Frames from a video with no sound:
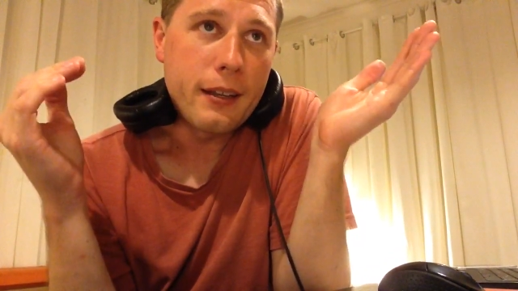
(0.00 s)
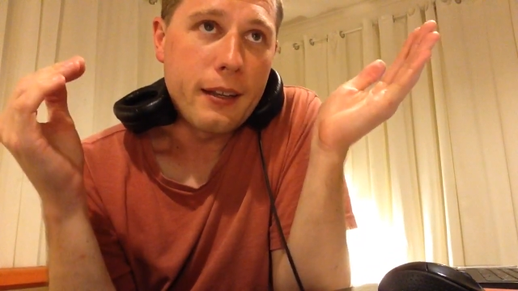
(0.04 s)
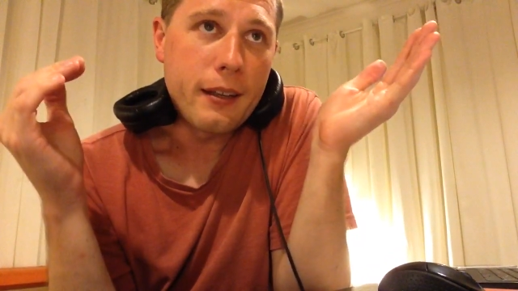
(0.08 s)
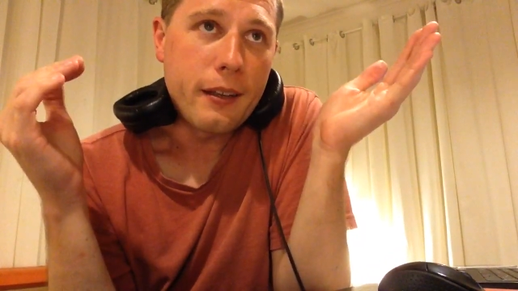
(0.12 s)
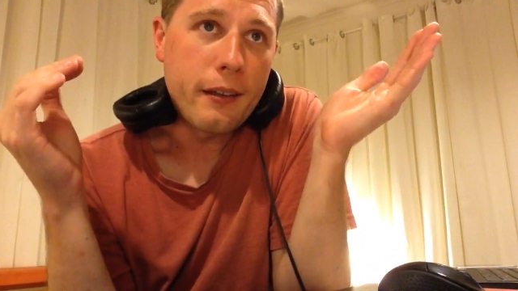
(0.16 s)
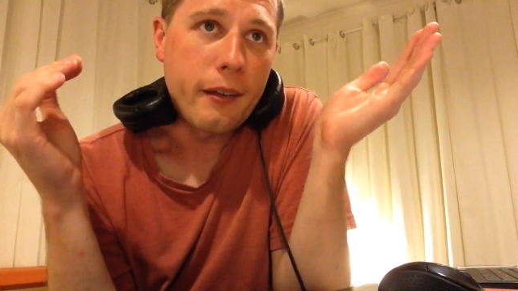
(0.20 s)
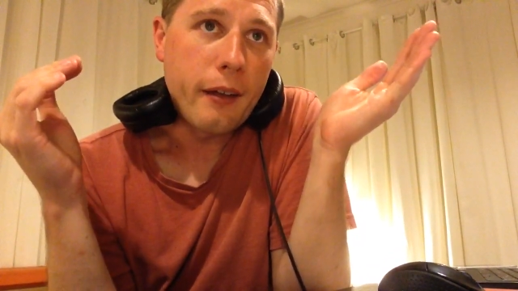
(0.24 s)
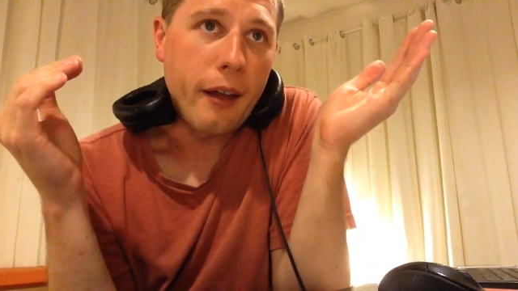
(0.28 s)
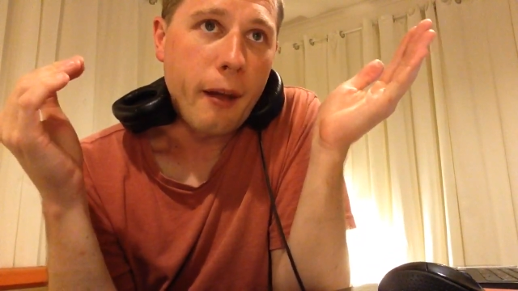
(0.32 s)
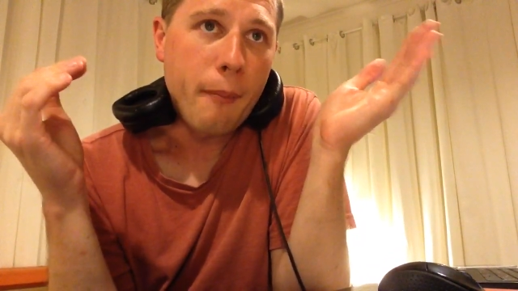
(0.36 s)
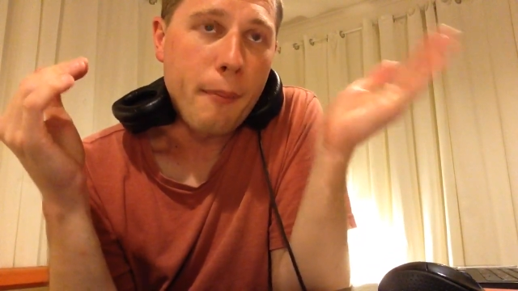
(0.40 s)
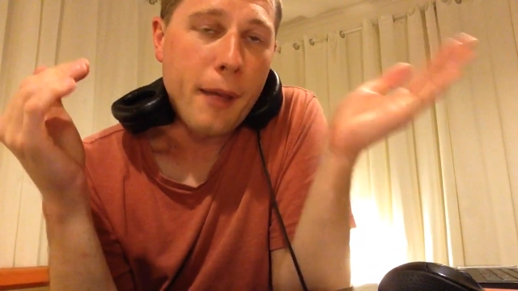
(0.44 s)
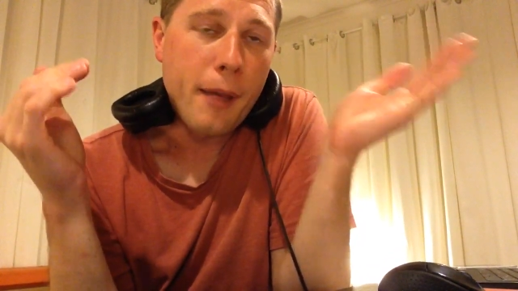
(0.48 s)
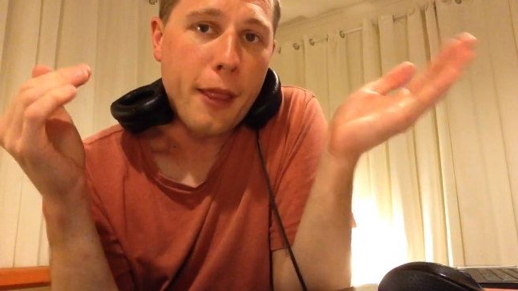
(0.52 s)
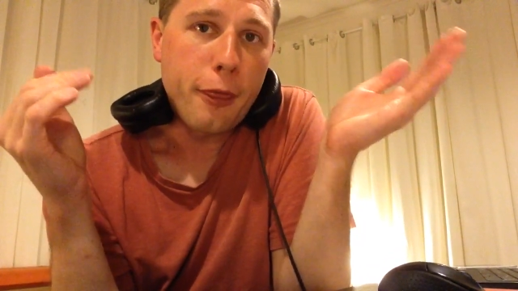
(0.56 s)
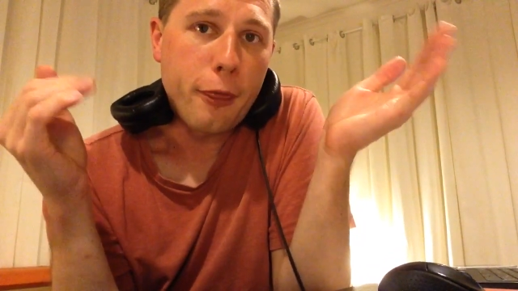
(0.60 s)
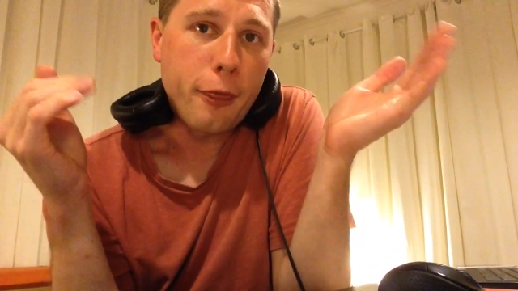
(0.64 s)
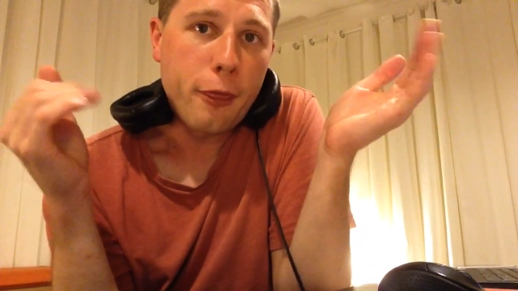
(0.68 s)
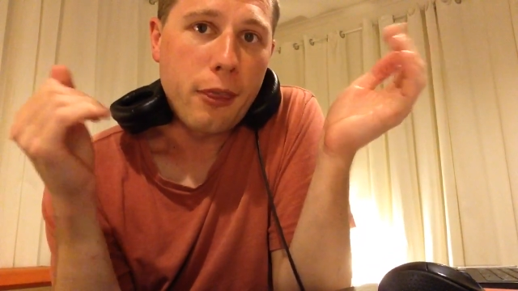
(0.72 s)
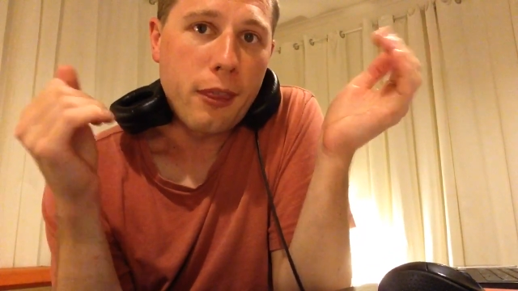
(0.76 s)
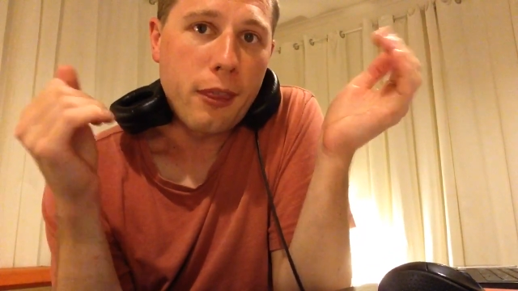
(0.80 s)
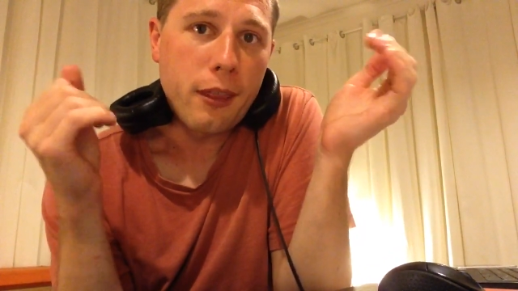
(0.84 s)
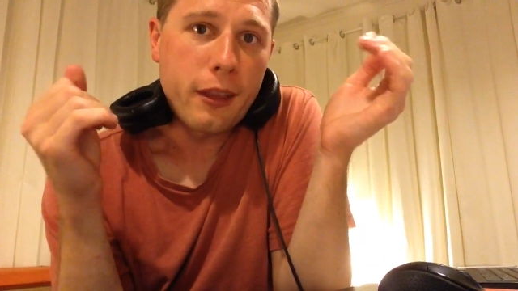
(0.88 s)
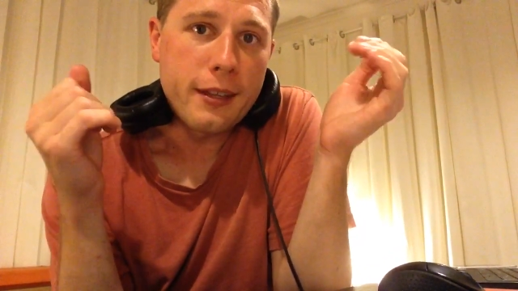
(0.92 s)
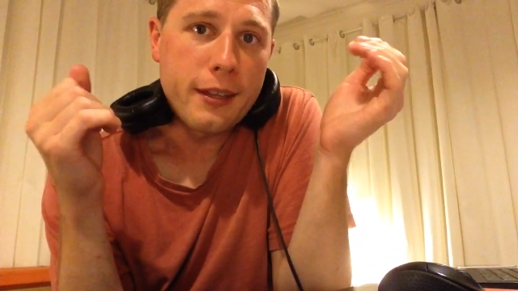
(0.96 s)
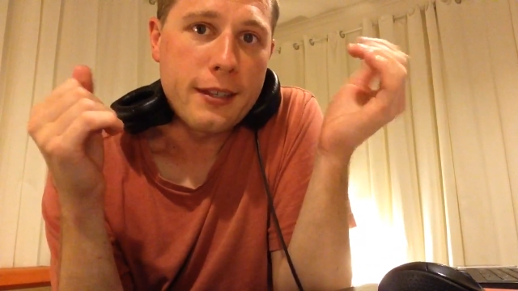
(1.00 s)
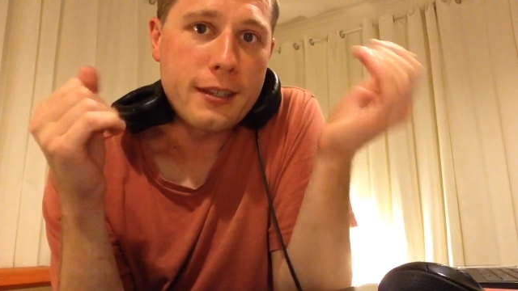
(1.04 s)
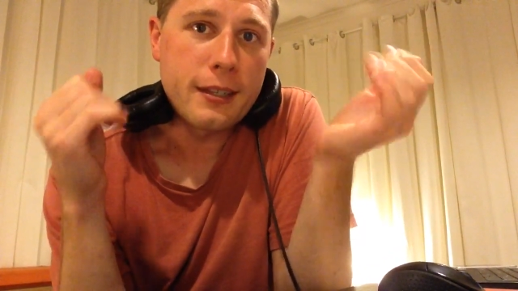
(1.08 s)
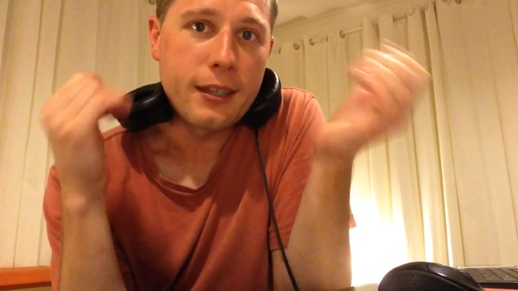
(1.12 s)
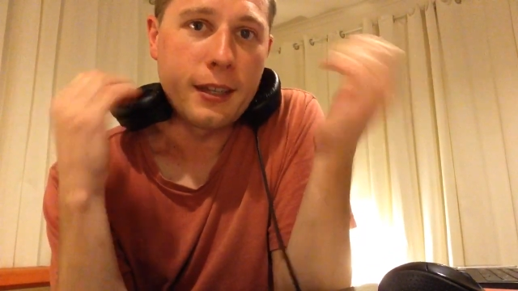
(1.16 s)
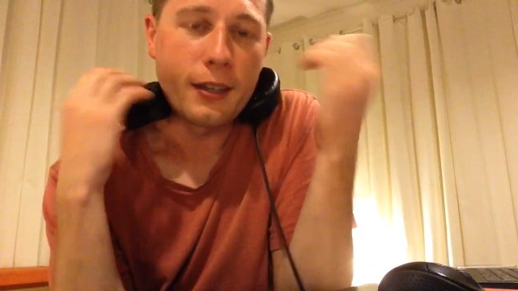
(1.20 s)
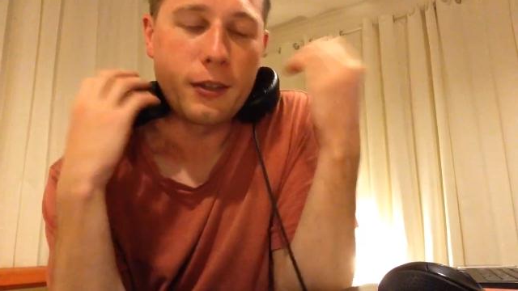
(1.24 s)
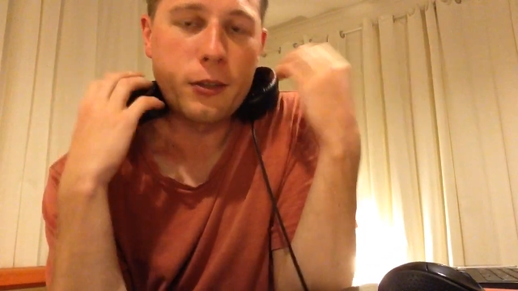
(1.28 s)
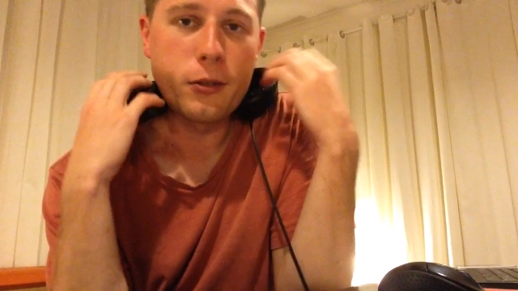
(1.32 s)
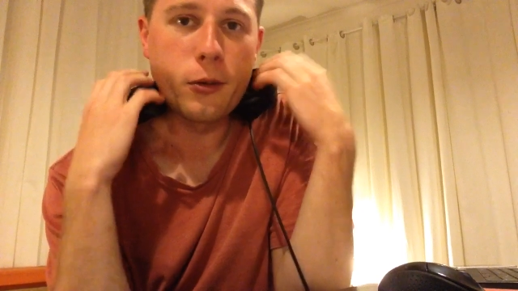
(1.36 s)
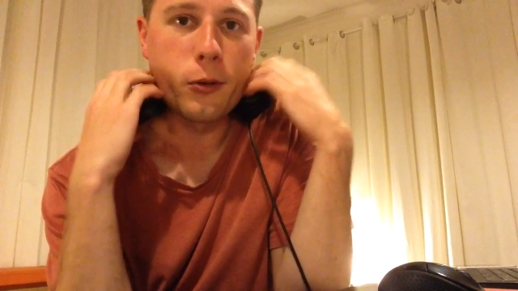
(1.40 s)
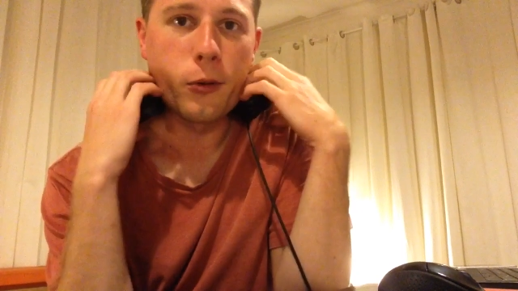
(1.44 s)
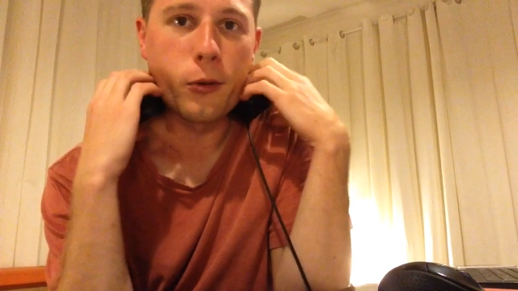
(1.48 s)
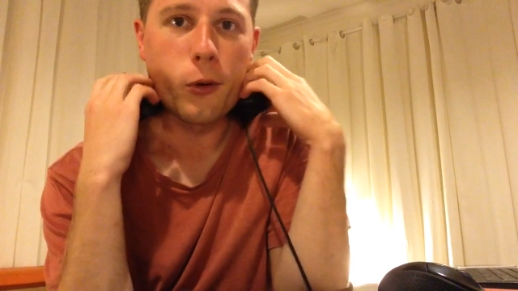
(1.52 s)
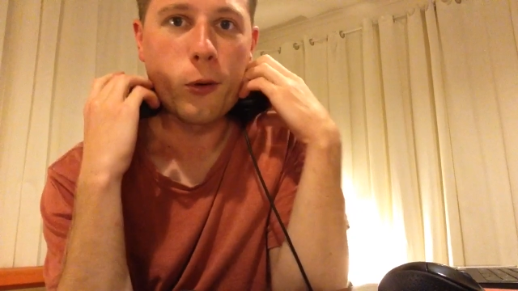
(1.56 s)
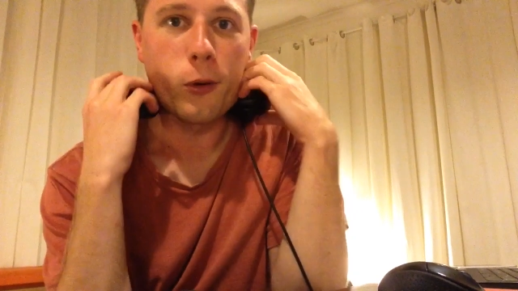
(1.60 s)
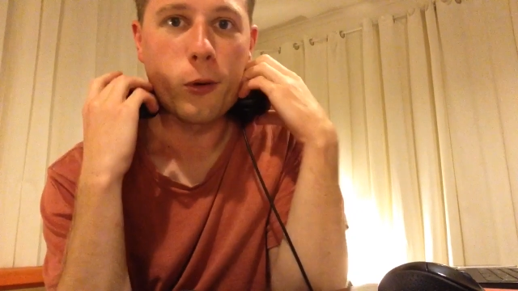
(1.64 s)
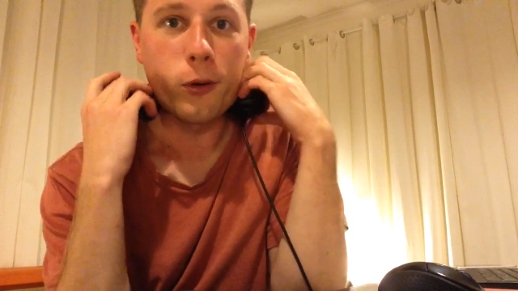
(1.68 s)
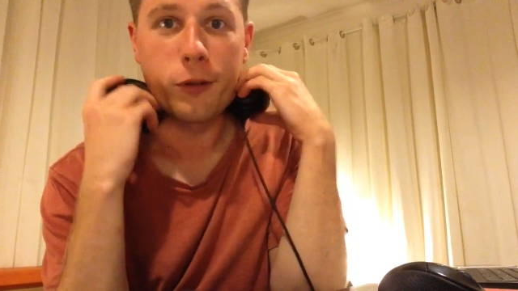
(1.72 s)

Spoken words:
a month listening to all of